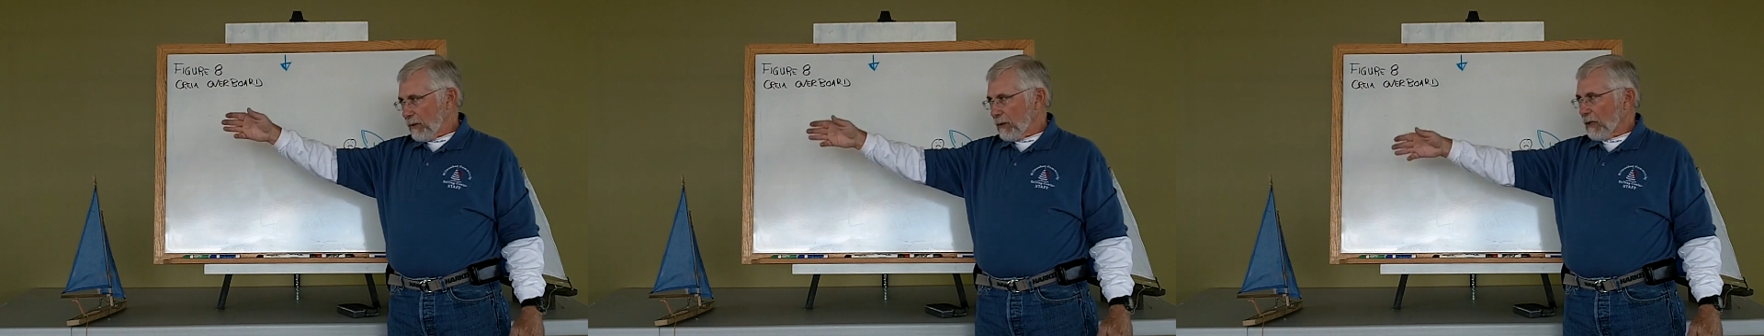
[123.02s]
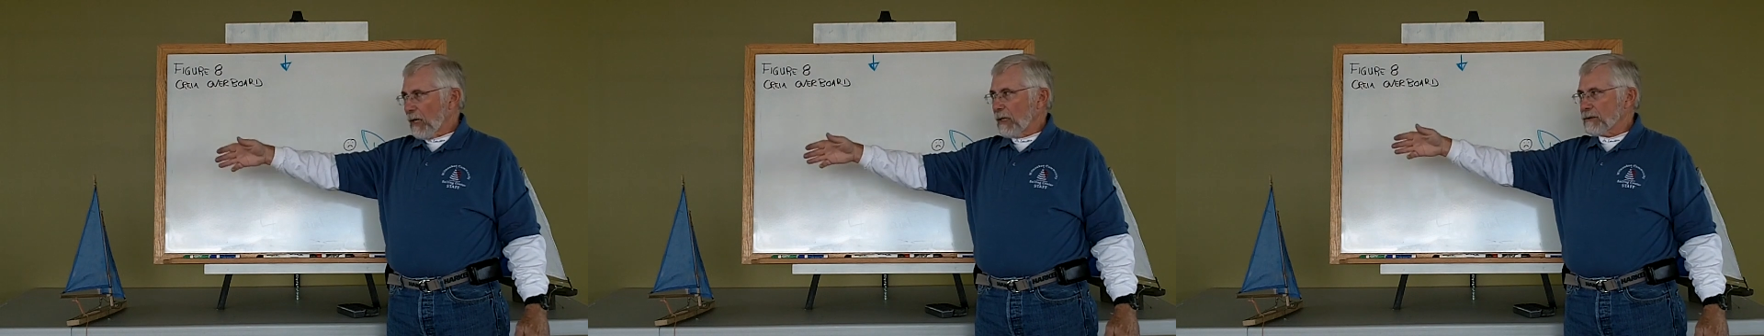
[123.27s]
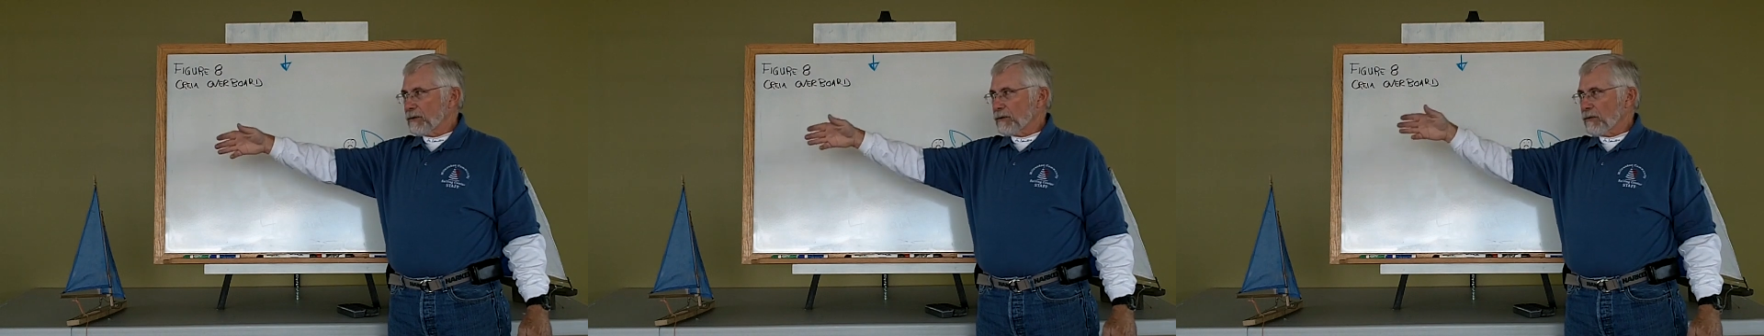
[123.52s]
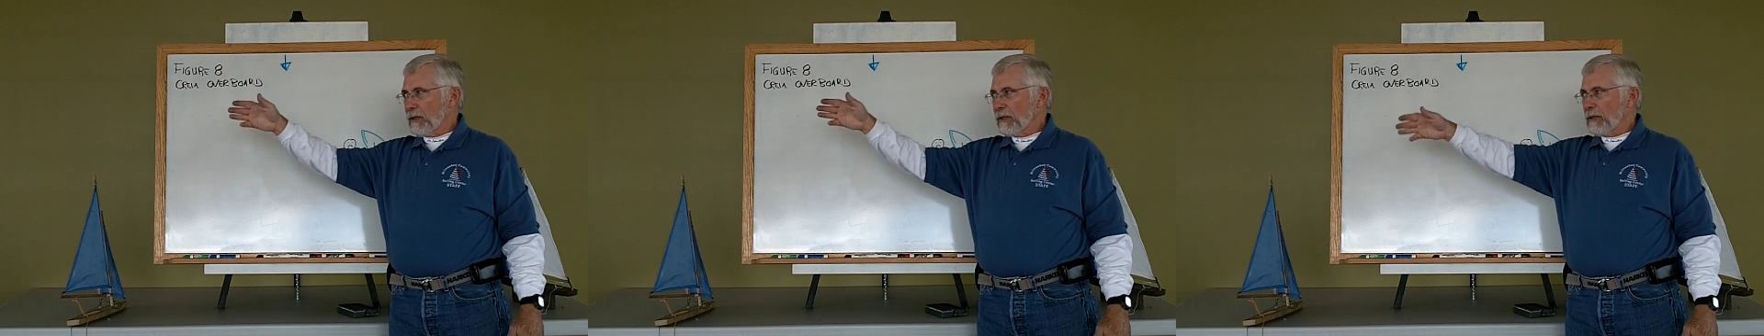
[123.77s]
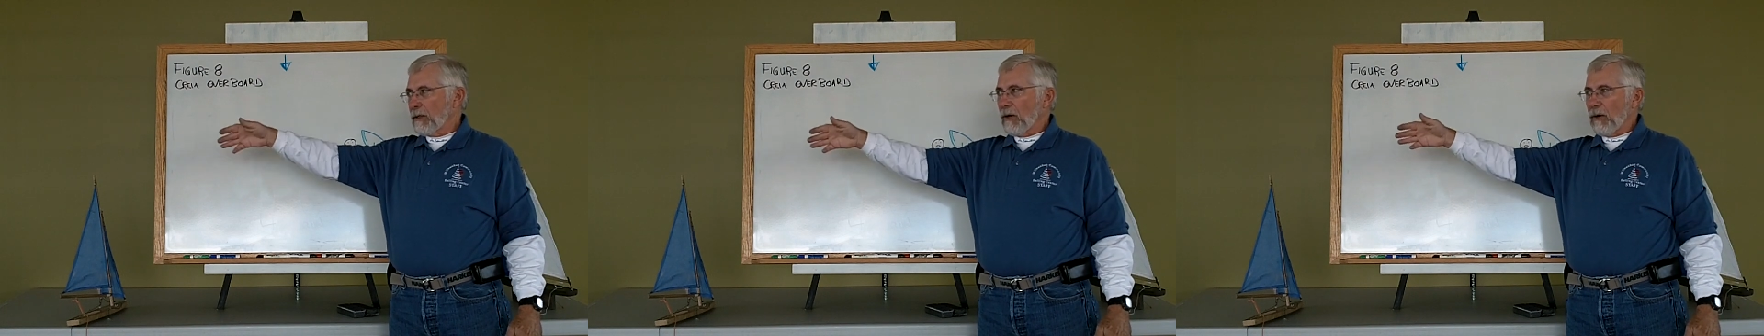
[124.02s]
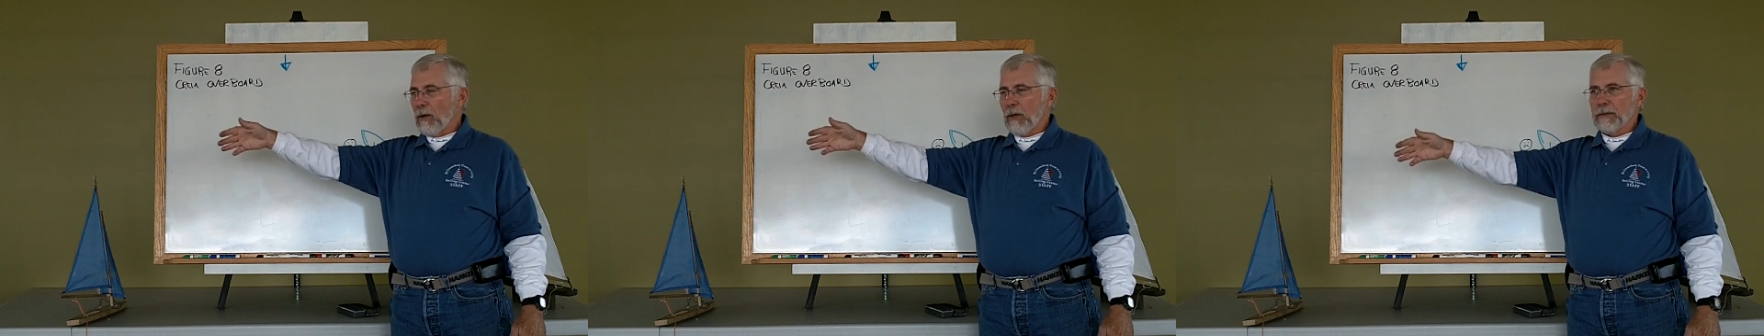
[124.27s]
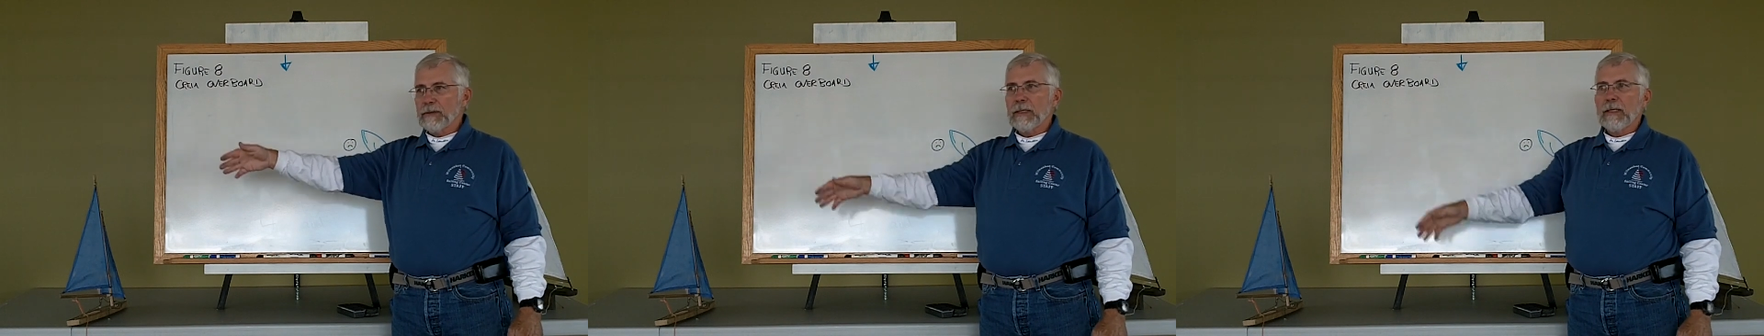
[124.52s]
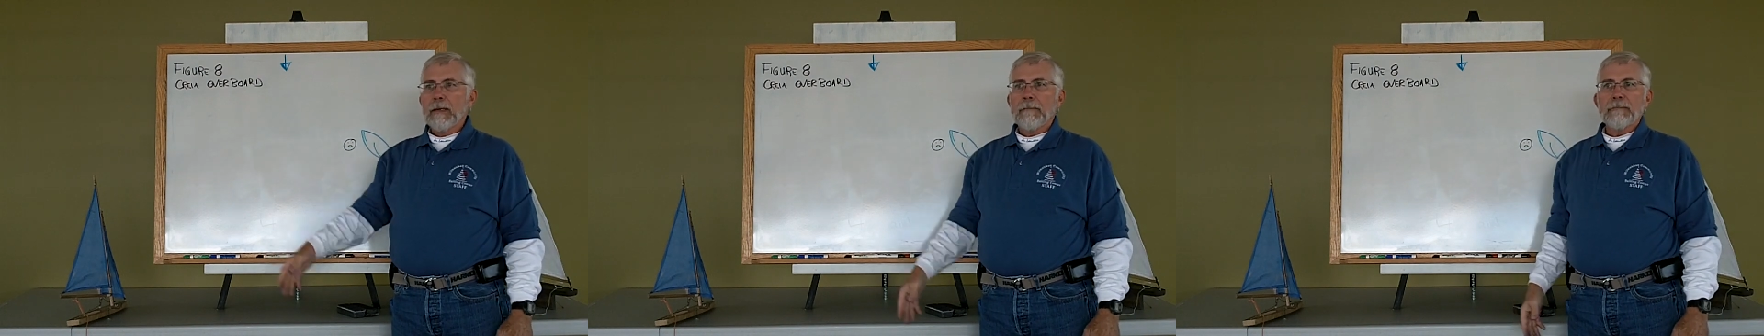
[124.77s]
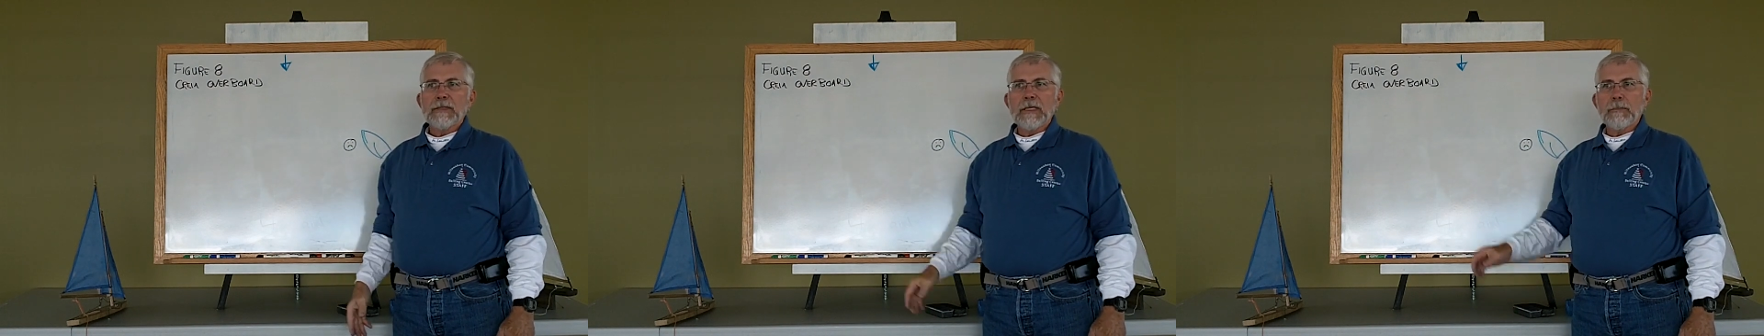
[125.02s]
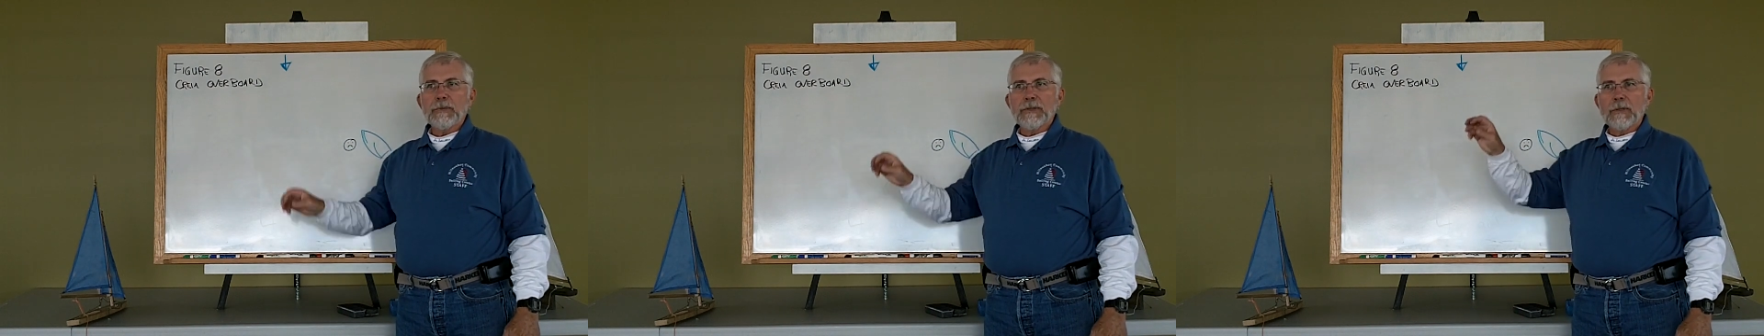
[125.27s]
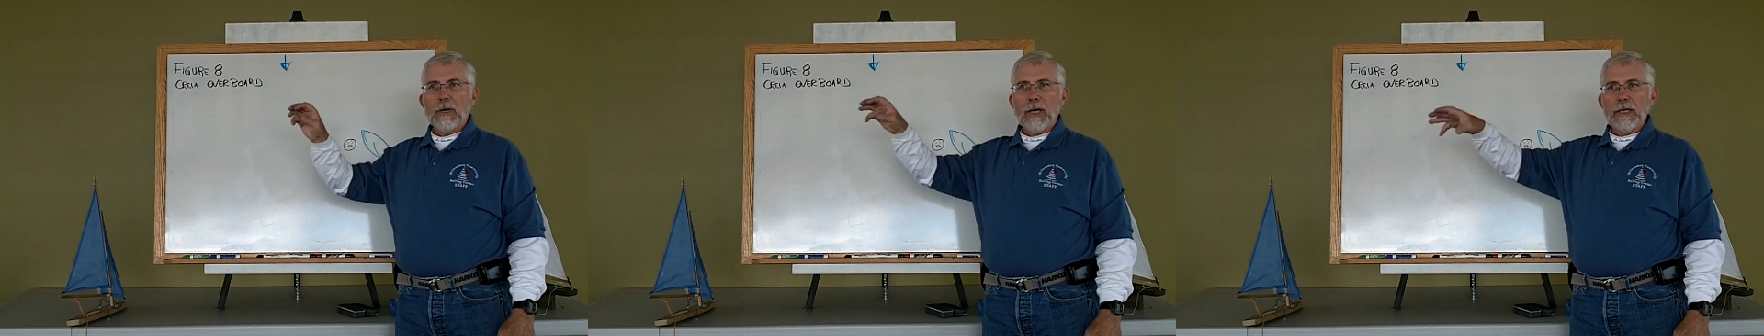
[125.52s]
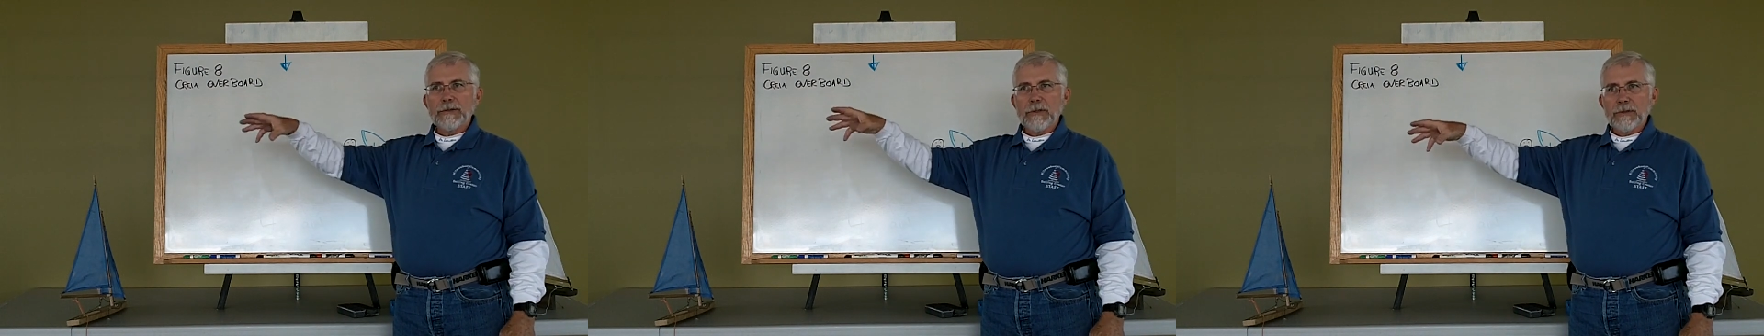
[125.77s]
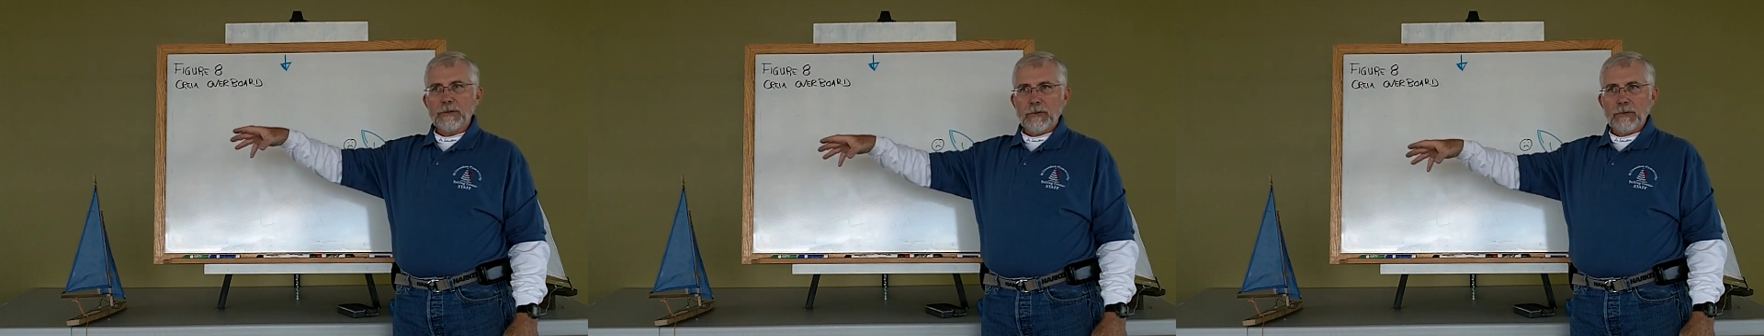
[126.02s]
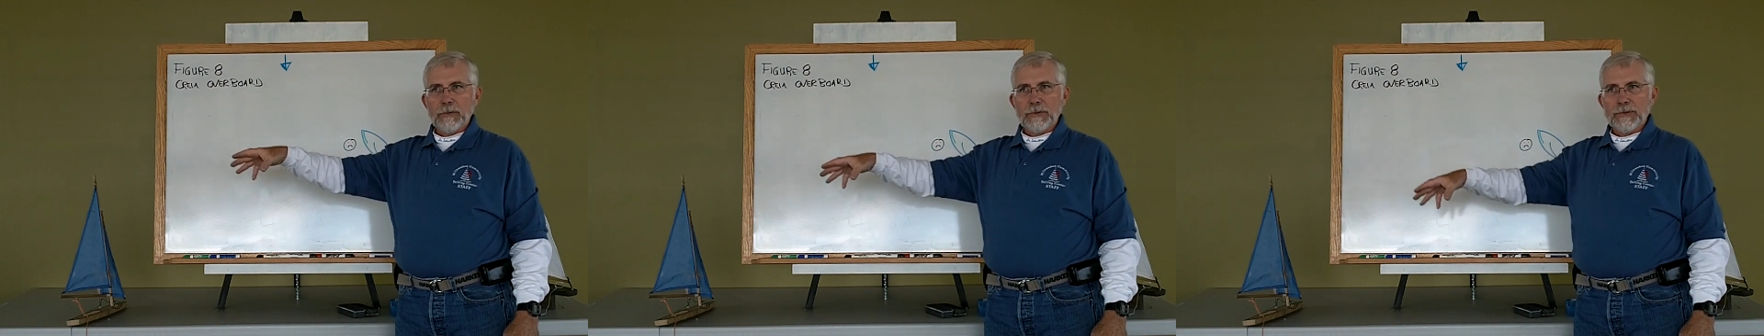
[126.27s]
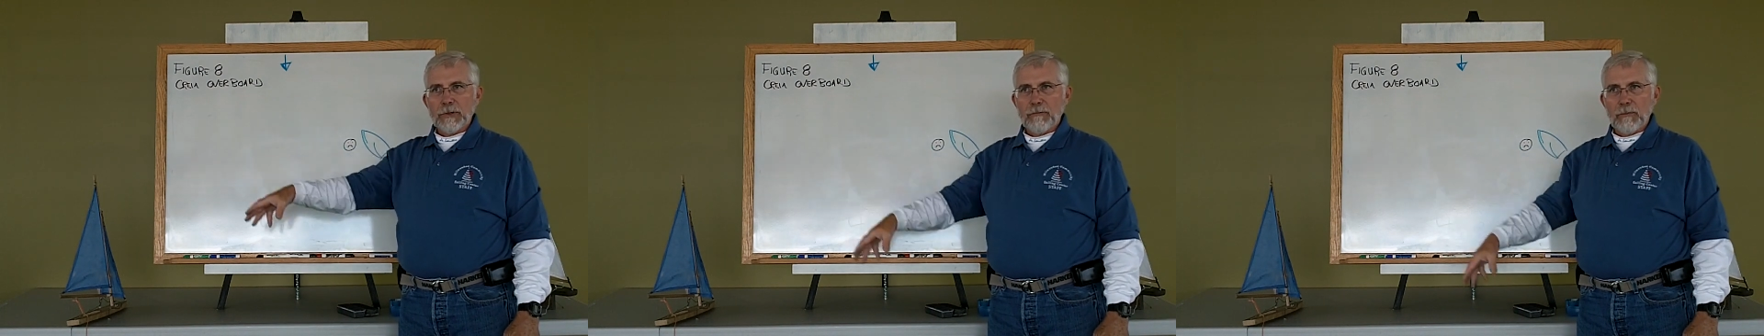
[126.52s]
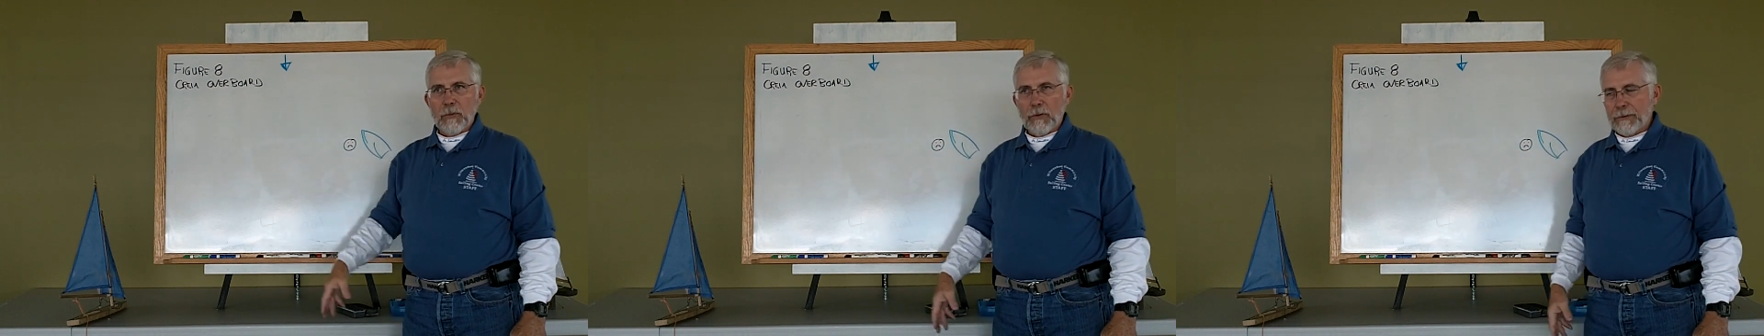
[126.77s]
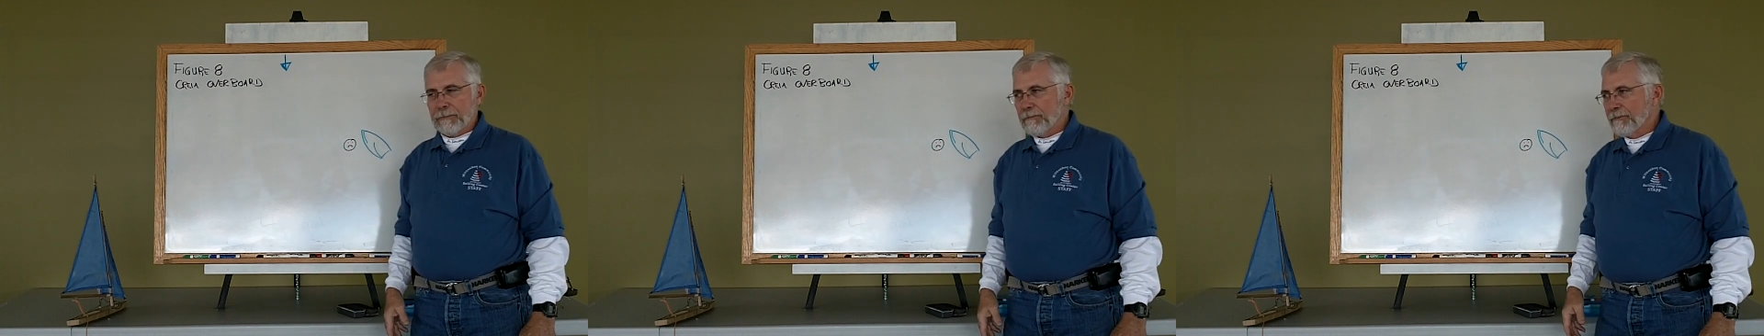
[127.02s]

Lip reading: and being concentrated on keeping their eyes on the crew that's overboard.